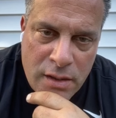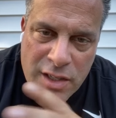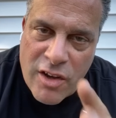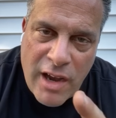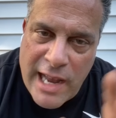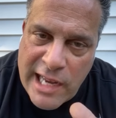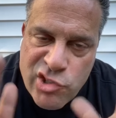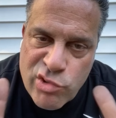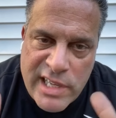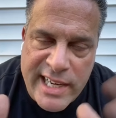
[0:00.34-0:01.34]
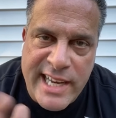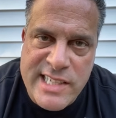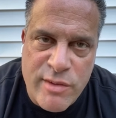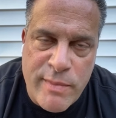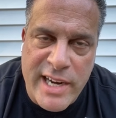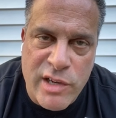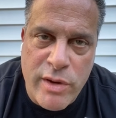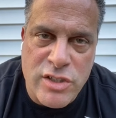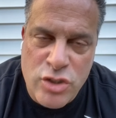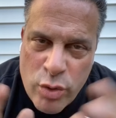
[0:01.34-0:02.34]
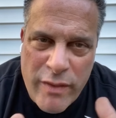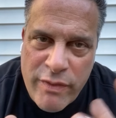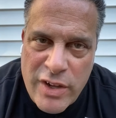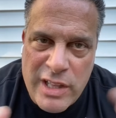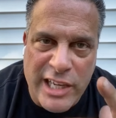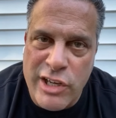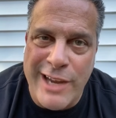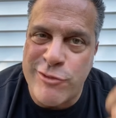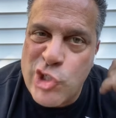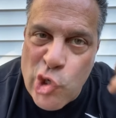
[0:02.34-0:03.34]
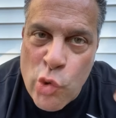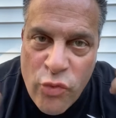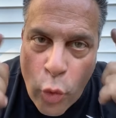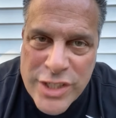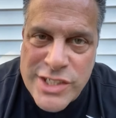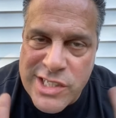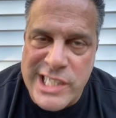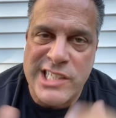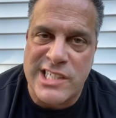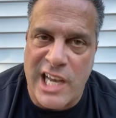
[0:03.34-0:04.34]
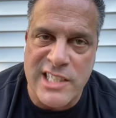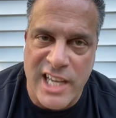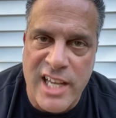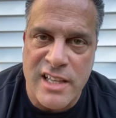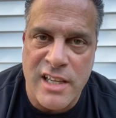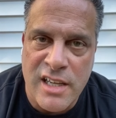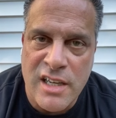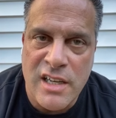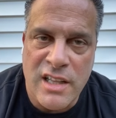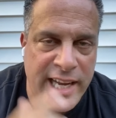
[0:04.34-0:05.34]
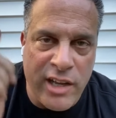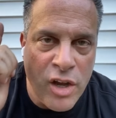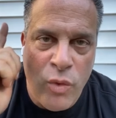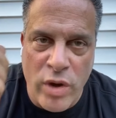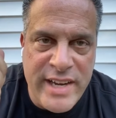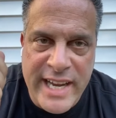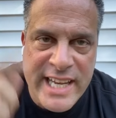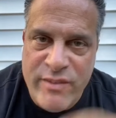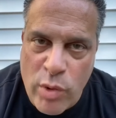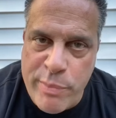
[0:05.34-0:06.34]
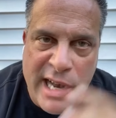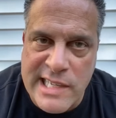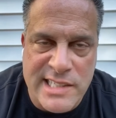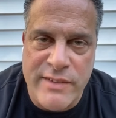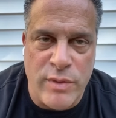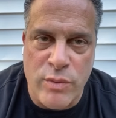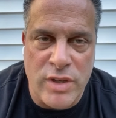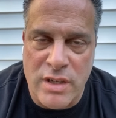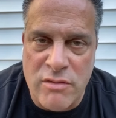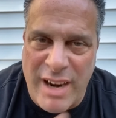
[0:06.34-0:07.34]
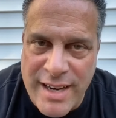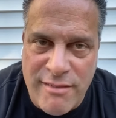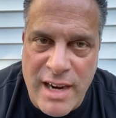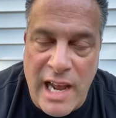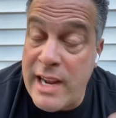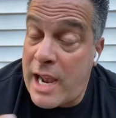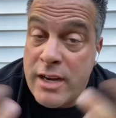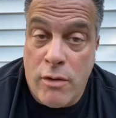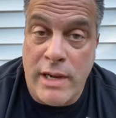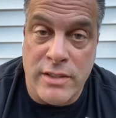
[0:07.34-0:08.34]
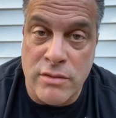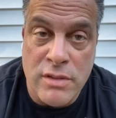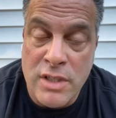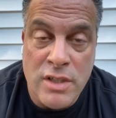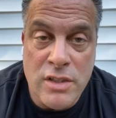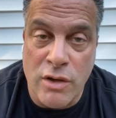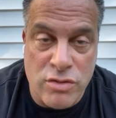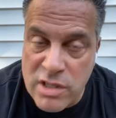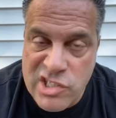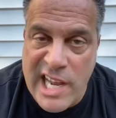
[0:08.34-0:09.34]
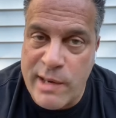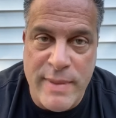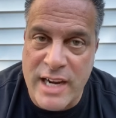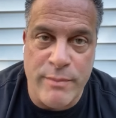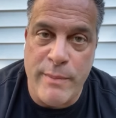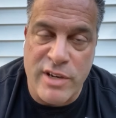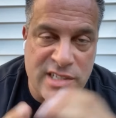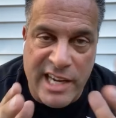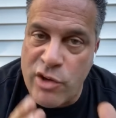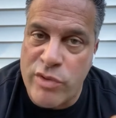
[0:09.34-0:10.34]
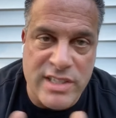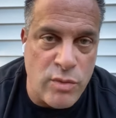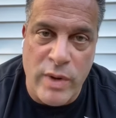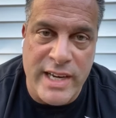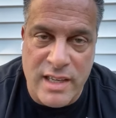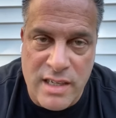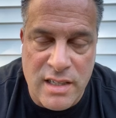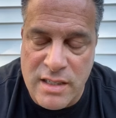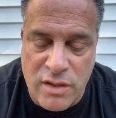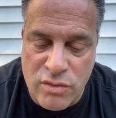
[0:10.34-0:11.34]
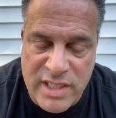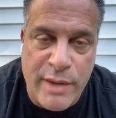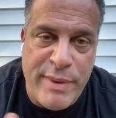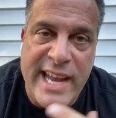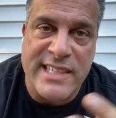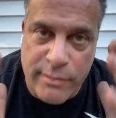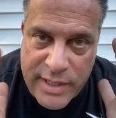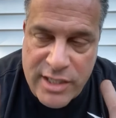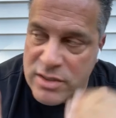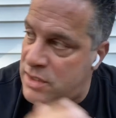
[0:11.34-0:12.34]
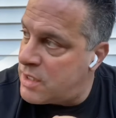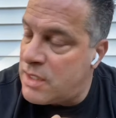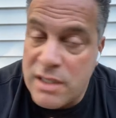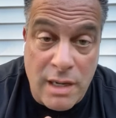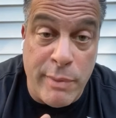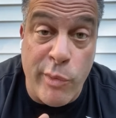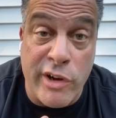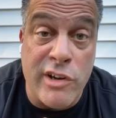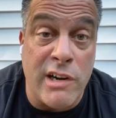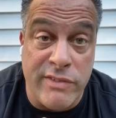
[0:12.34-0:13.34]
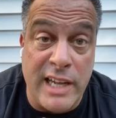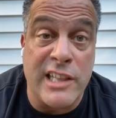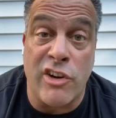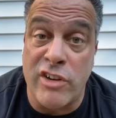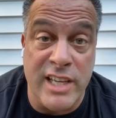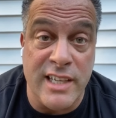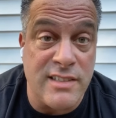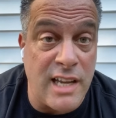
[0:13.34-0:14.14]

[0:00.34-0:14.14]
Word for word: Yo, I truly gotta ask everybody a question. Do you ever feel like you have two voices inside your head? Like one negative, one positive, right? Right? I, I know I do. Yo, so let's chat about it, man, because I know there's a way to, you know, to get past it because I've been working on it for like 30 years.